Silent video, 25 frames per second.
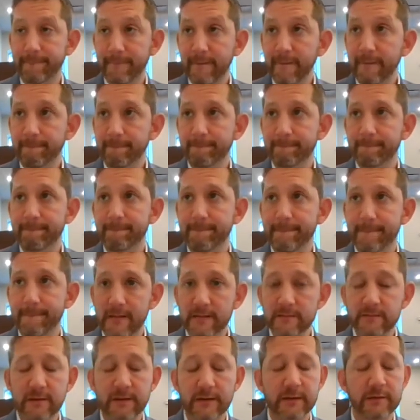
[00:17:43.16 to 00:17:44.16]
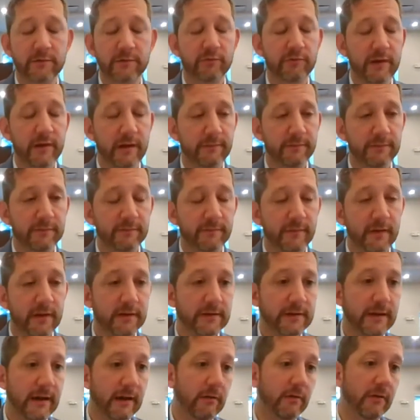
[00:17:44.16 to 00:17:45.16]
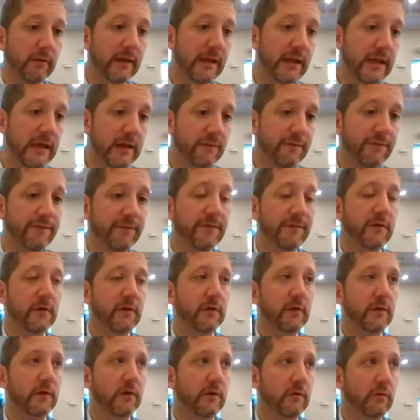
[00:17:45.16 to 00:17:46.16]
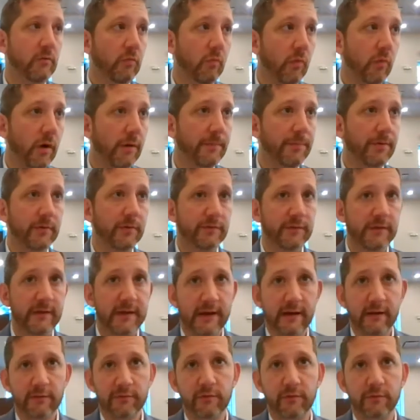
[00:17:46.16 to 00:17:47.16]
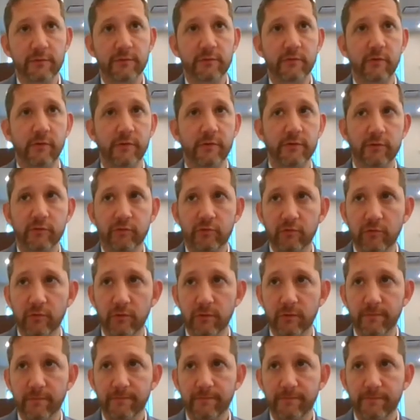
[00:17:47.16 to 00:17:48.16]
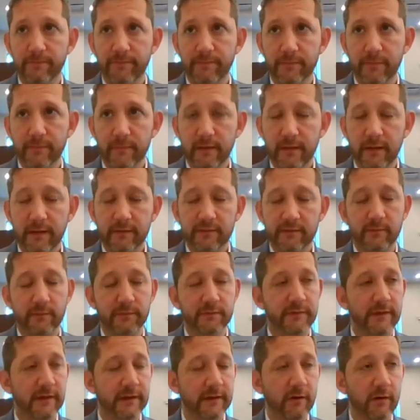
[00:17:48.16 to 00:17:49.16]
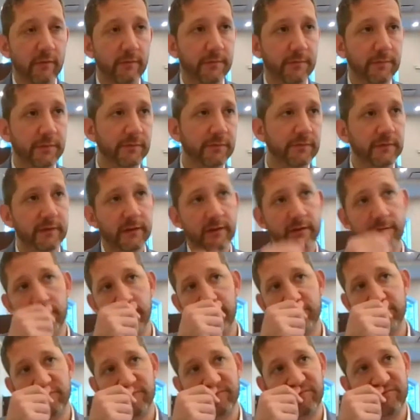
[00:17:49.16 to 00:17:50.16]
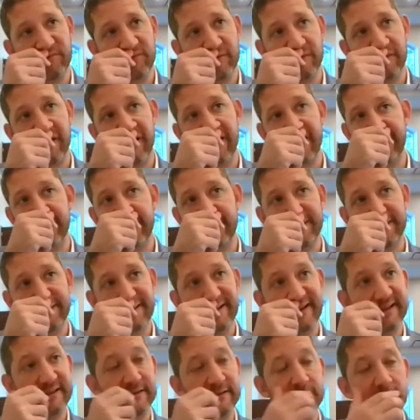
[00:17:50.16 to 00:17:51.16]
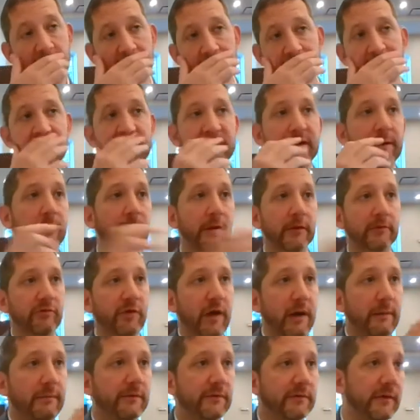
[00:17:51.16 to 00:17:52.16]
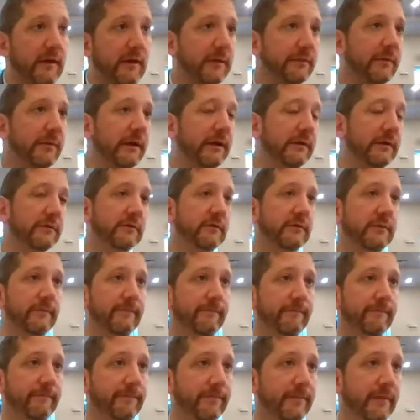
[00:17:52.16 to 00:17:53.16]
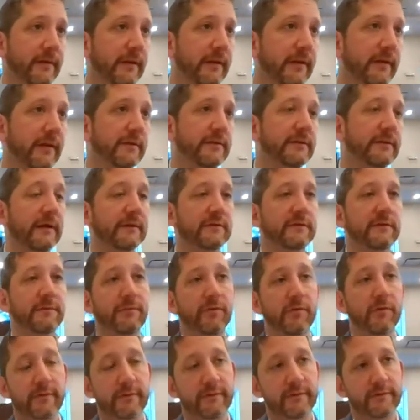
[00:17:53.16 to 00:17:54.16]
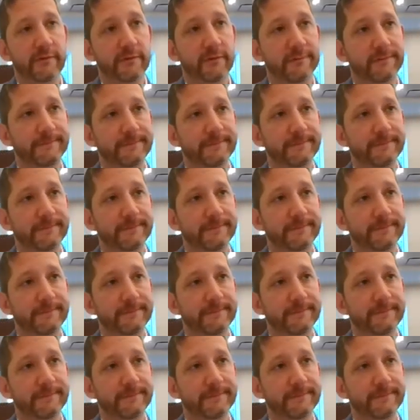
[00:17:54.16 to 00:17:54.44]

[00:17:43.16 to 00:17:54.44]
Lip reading: Yeah, taking the Shabbos. Now, if one person in the household is going to shul and someone's staying home, the person staying home actually should light at the time when Kabbalah Shabbos is taking place. That's important.